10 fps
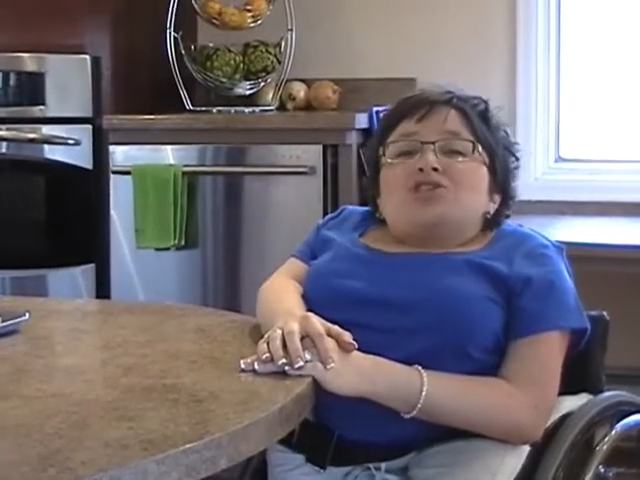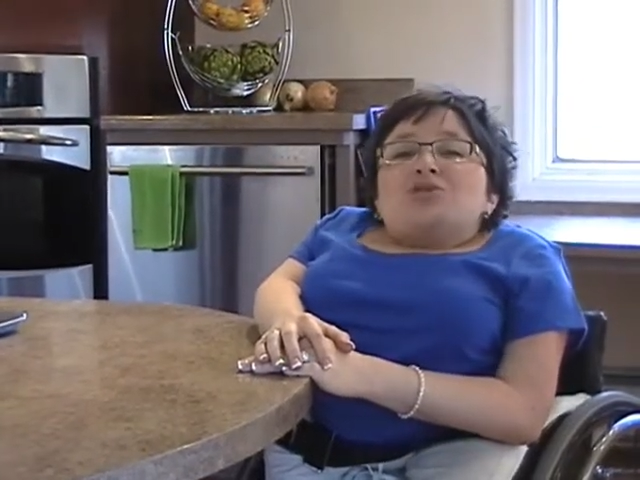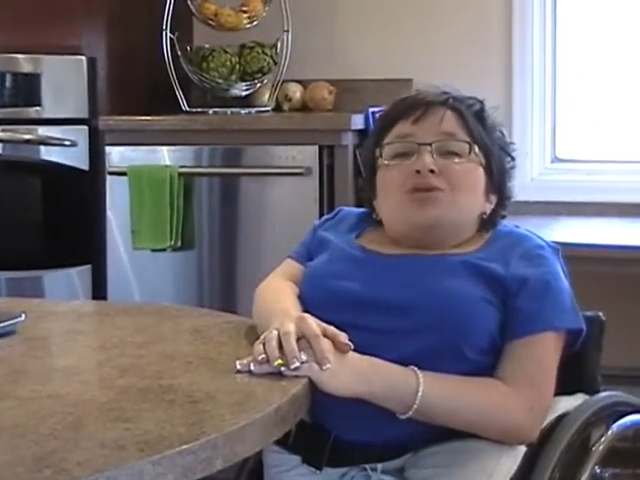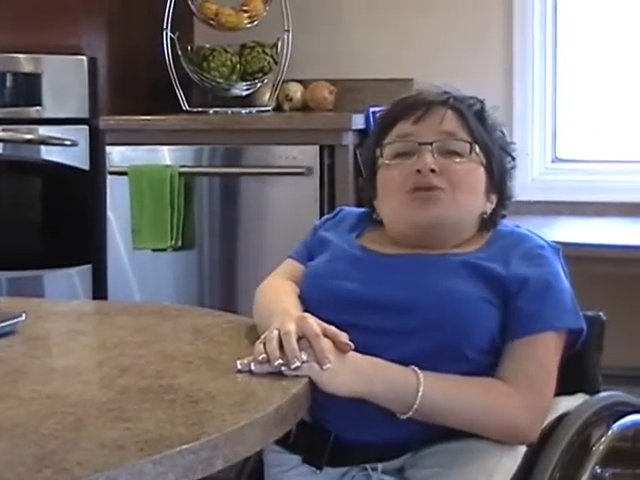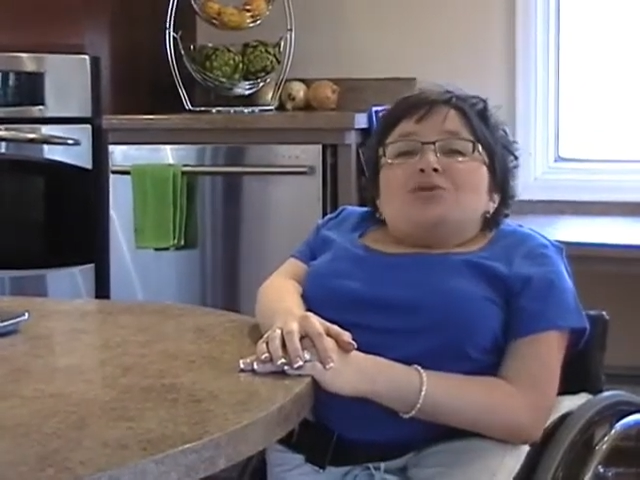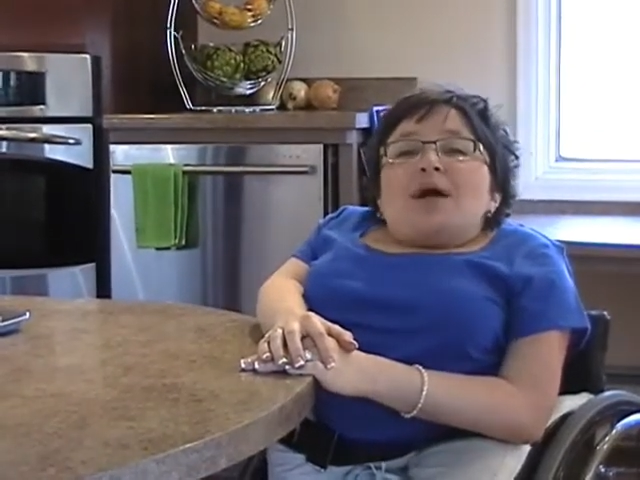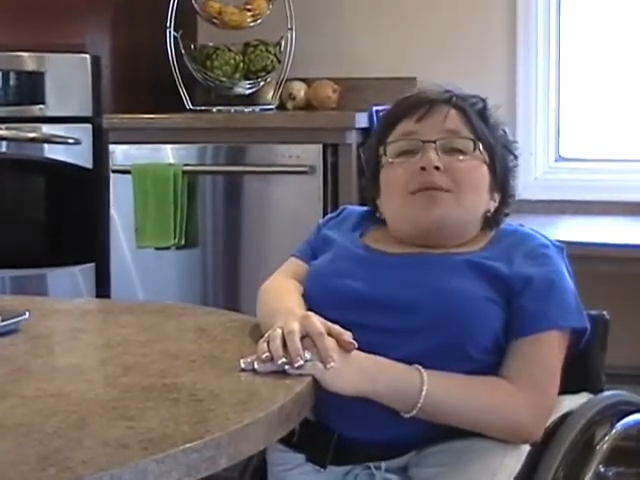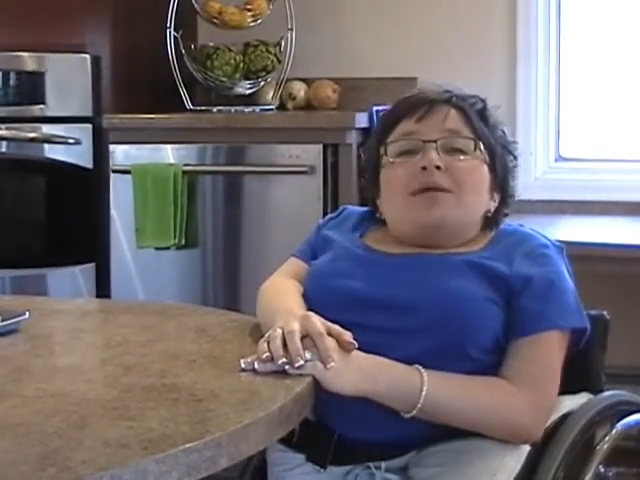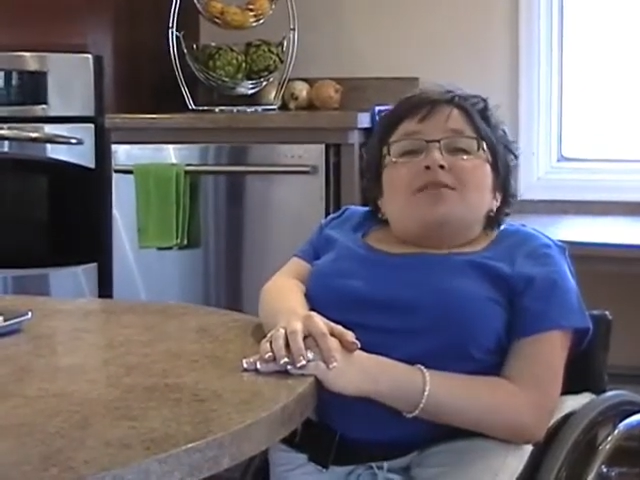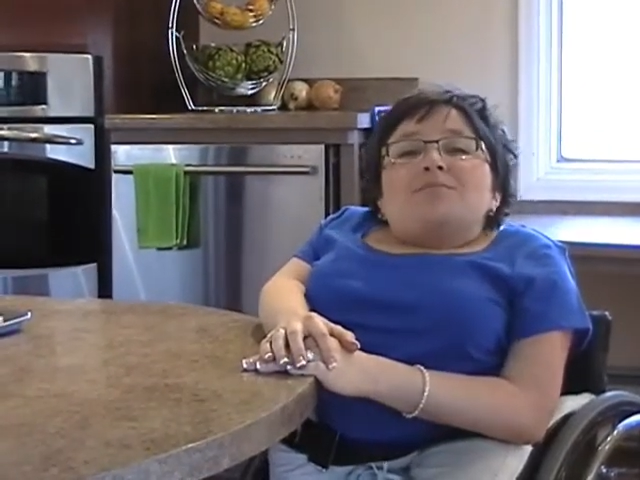show you how to
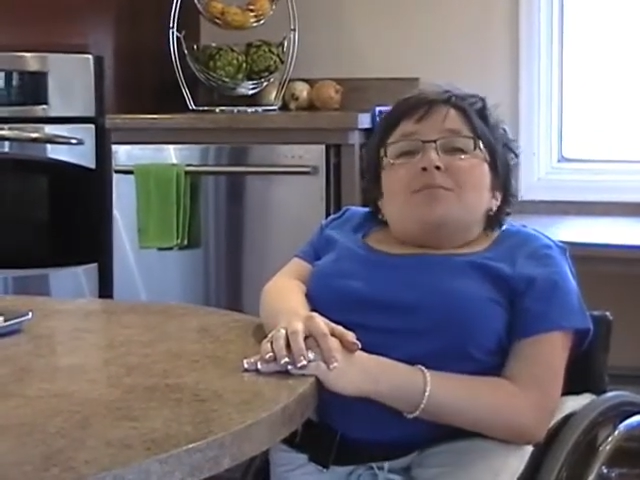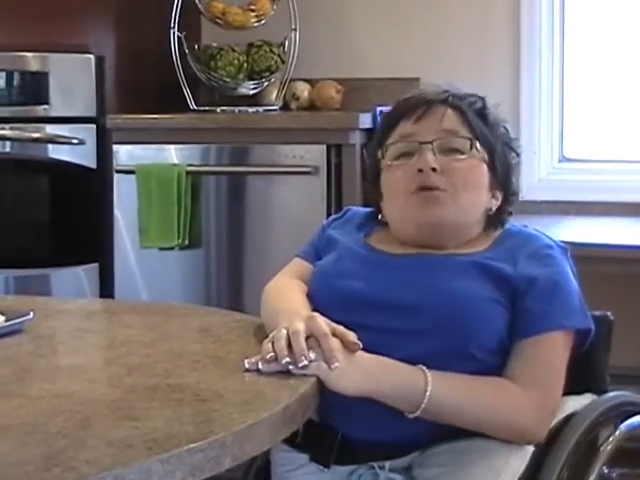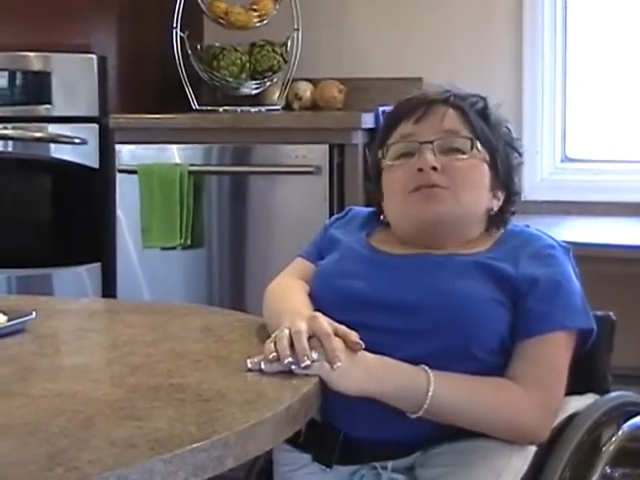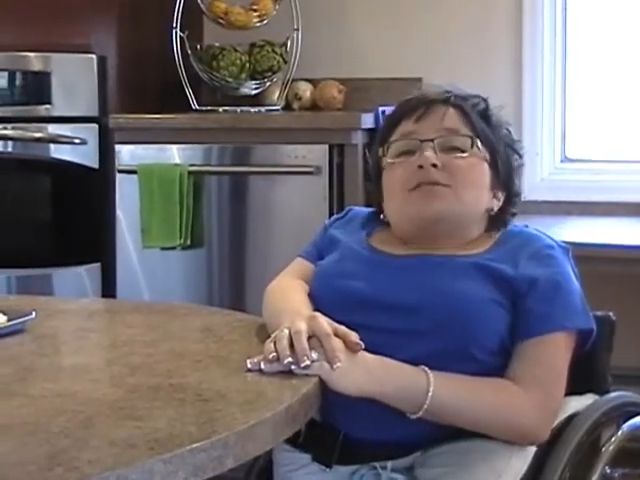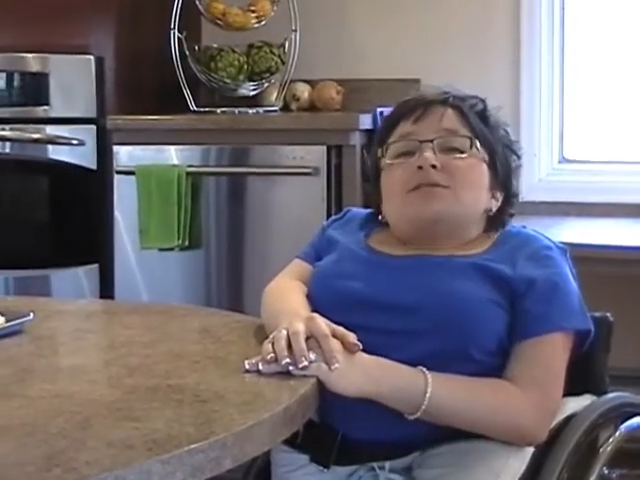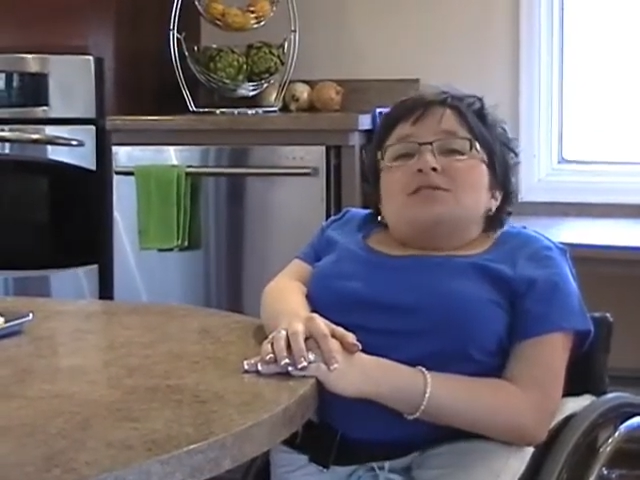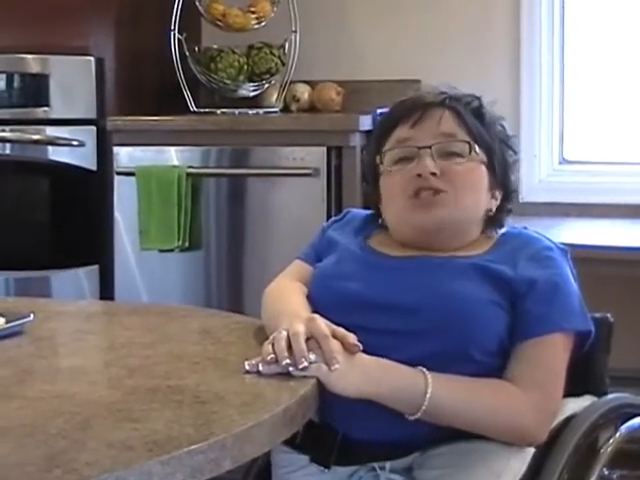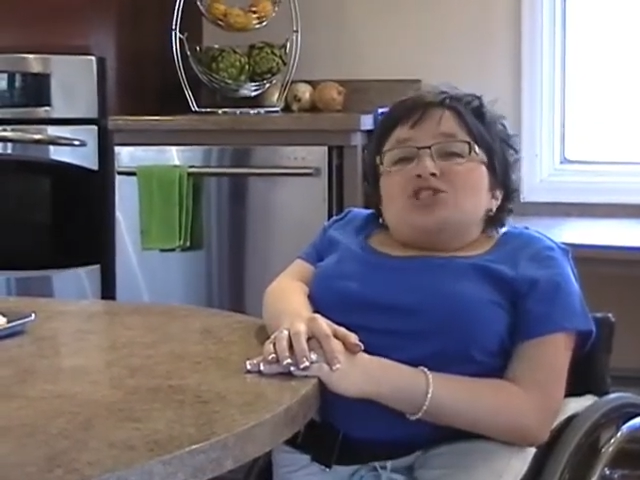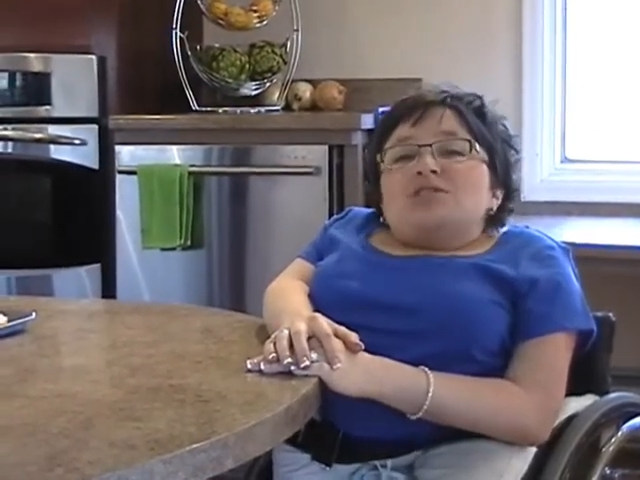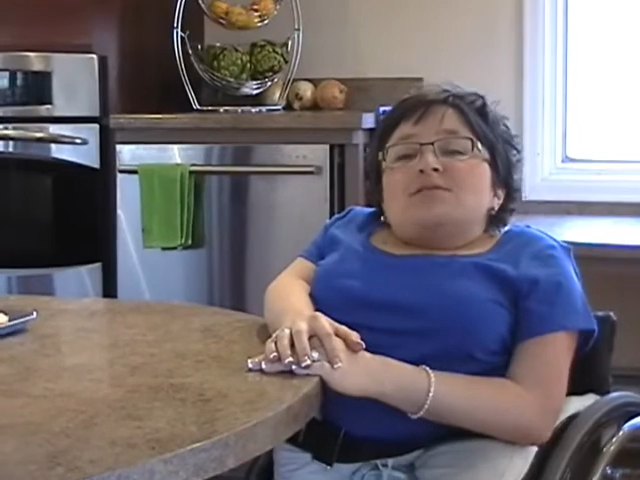make the most
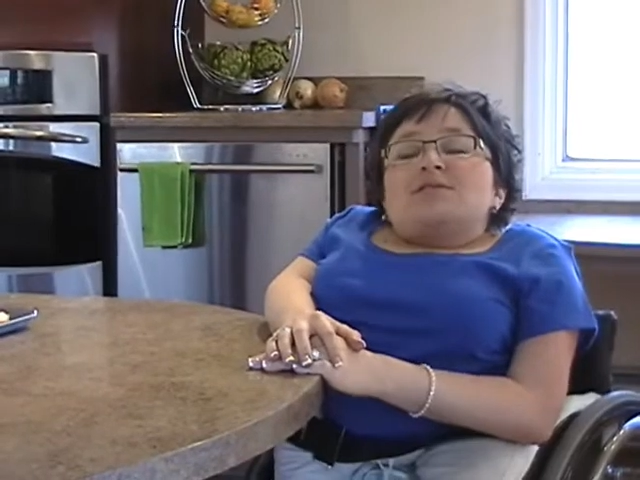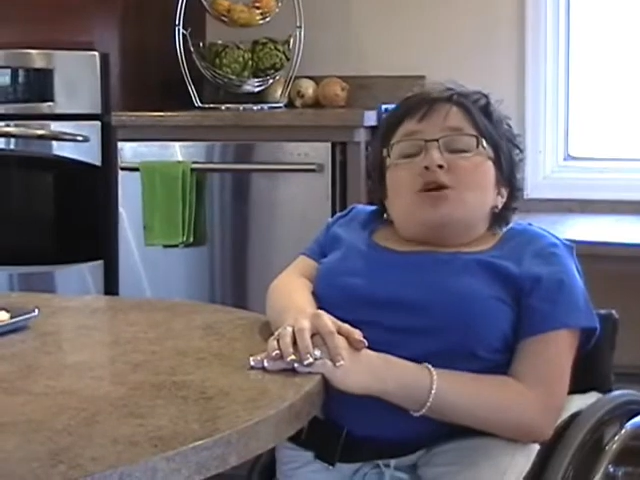delicious